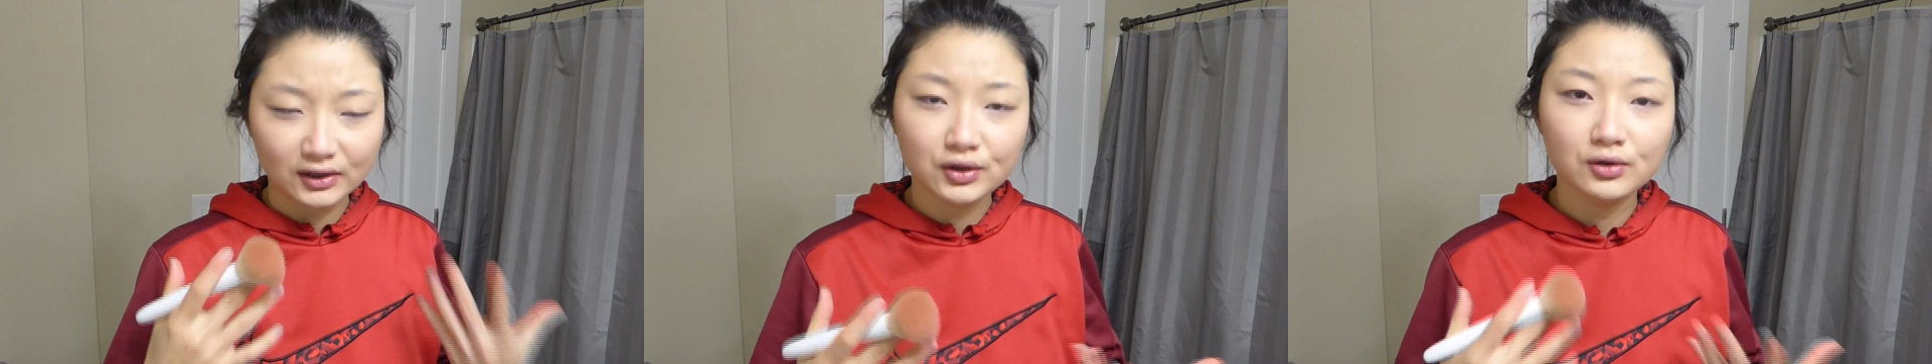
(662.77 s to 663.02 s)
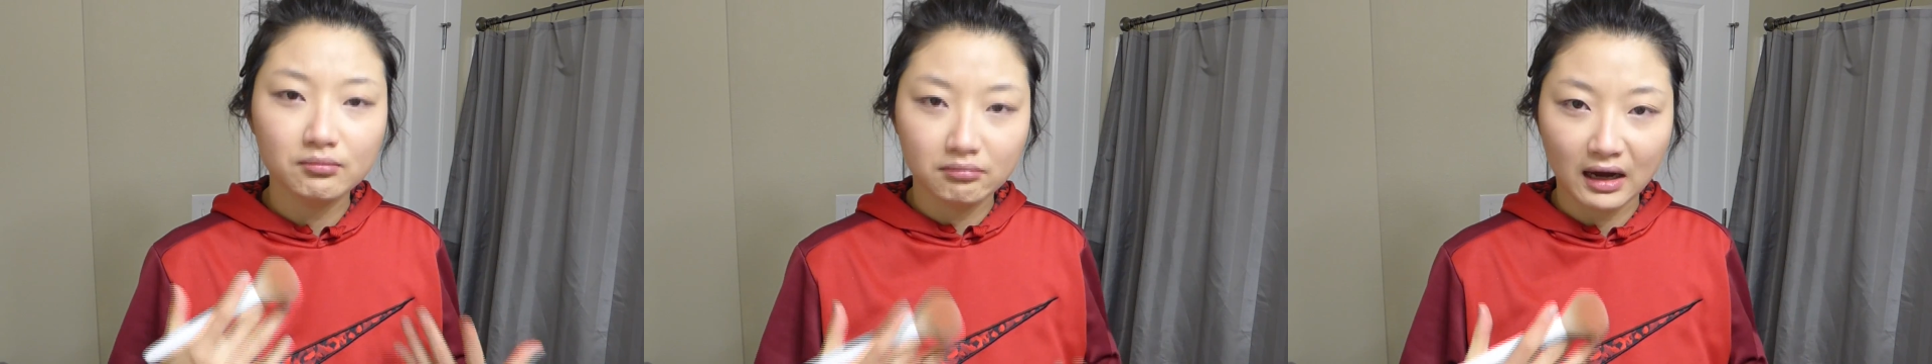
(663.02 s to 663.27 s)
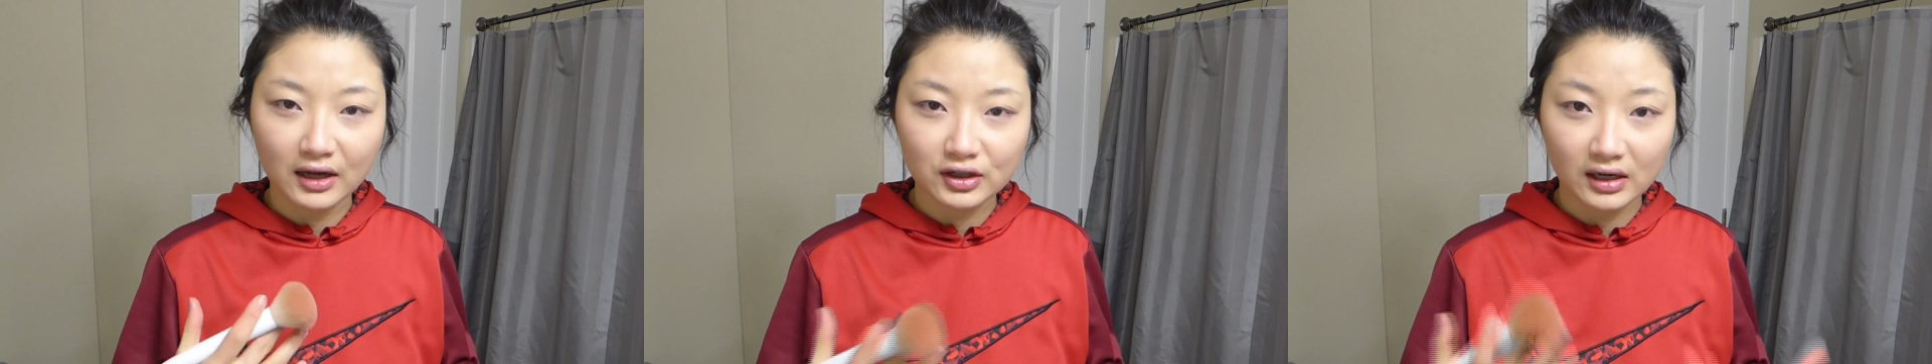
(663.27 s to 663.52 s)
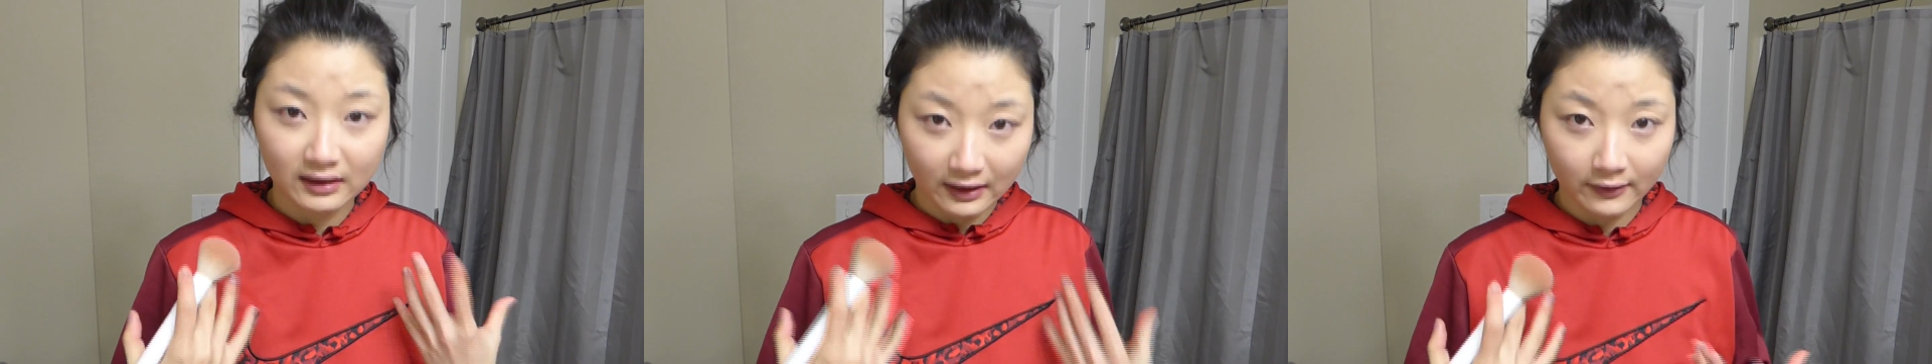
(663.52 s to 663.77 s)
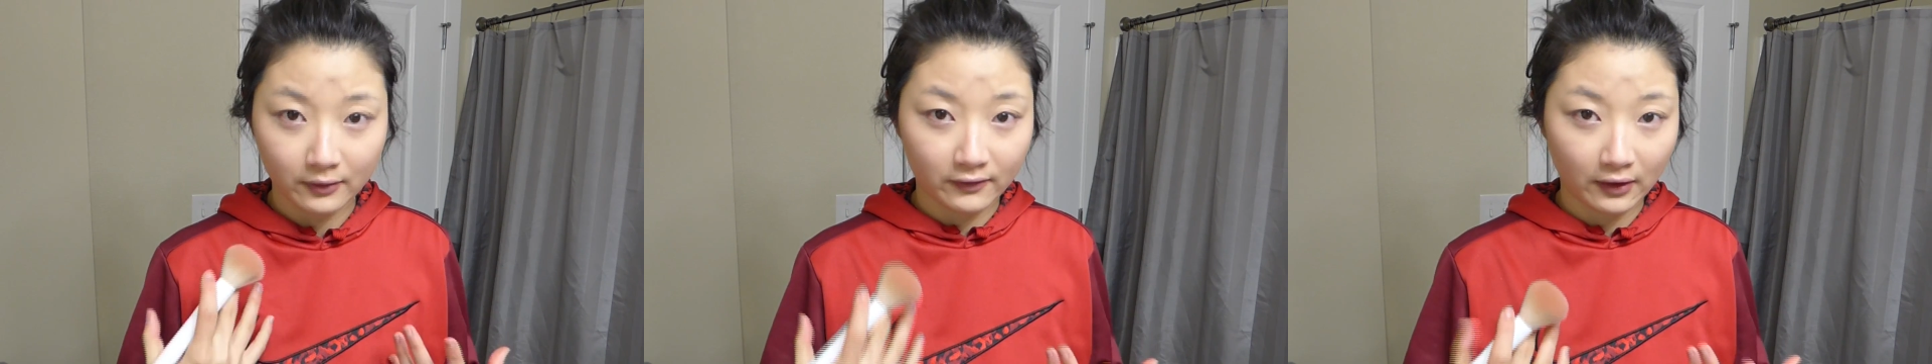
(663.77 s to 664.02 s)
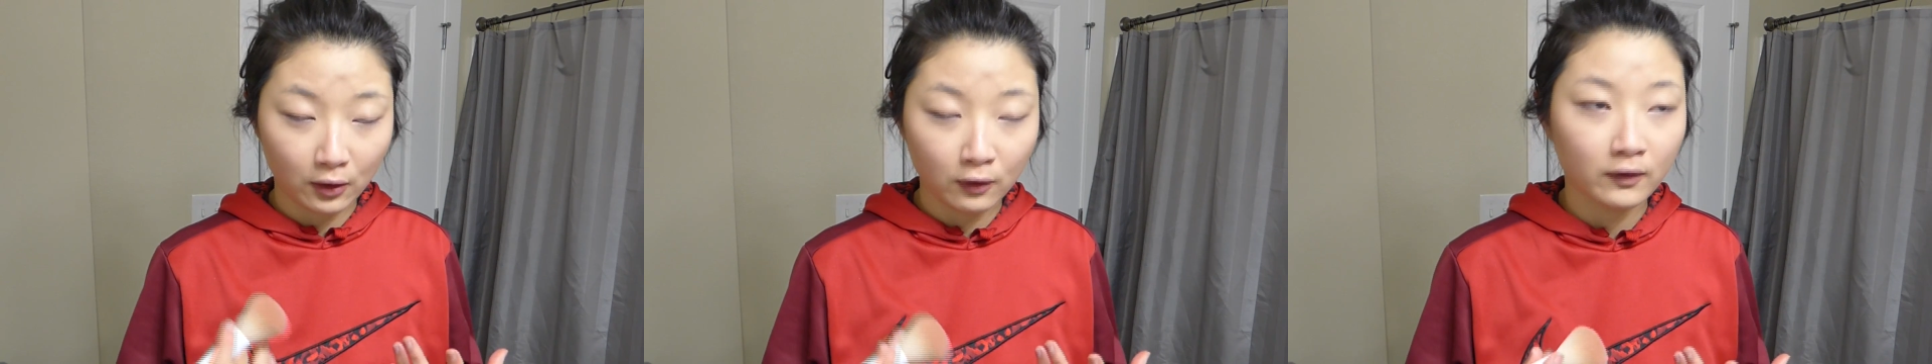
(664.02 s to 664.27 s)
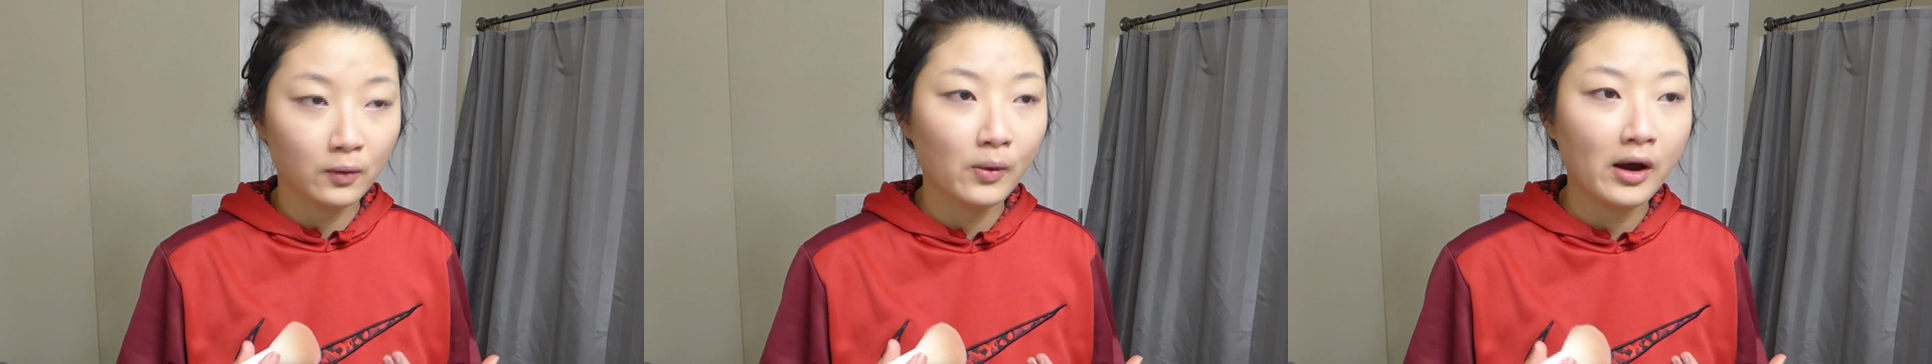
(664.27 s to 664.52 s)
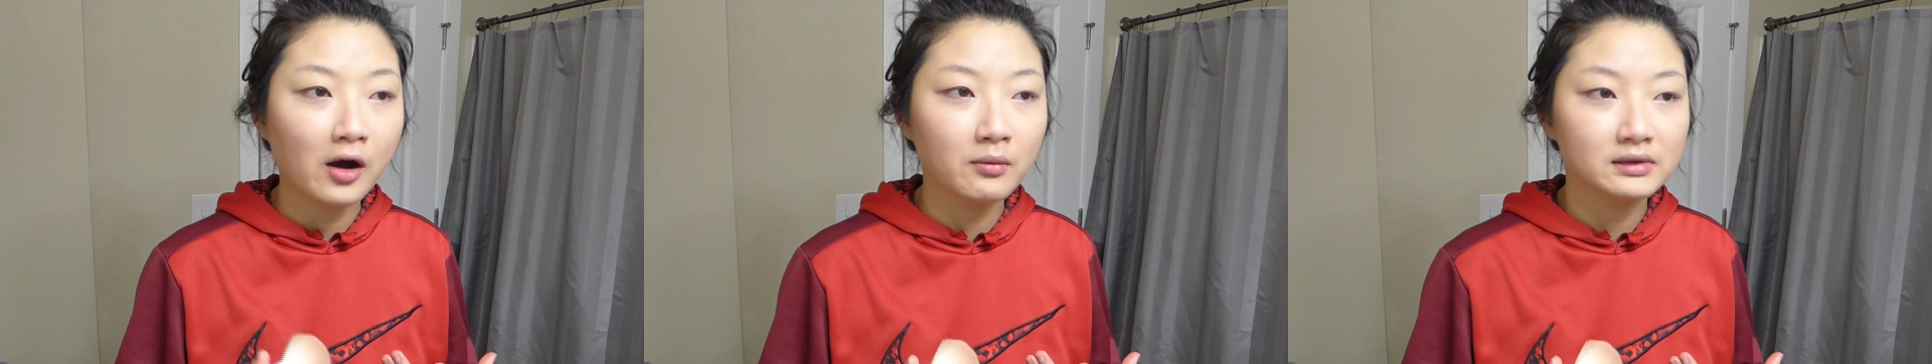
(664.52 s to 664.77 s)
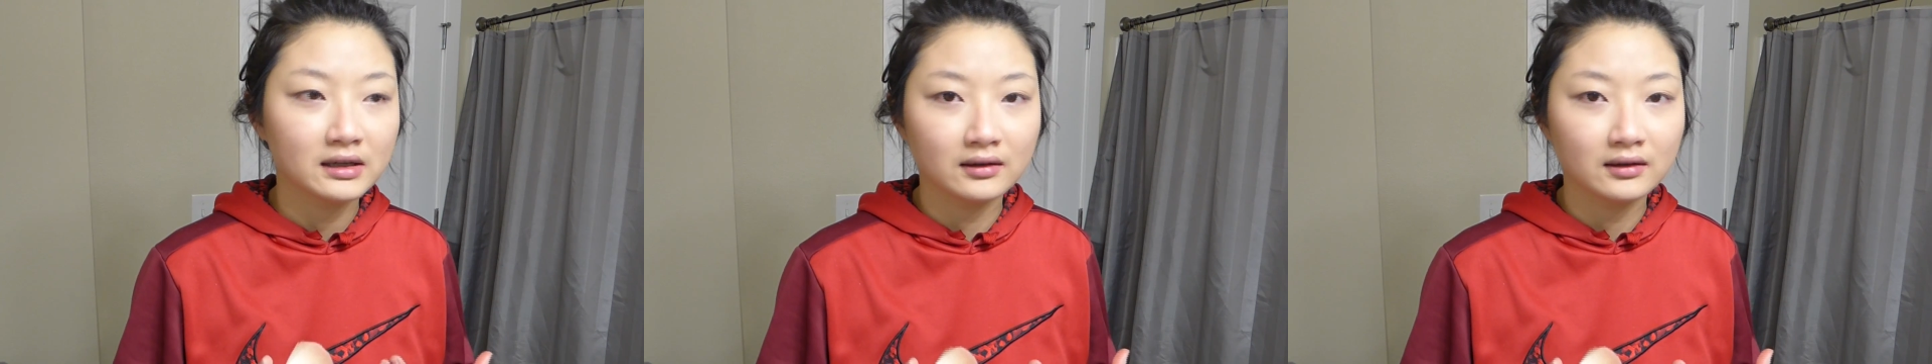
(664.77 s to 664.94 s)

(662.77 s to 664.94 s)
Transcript: too much, and I felt overwhelmed.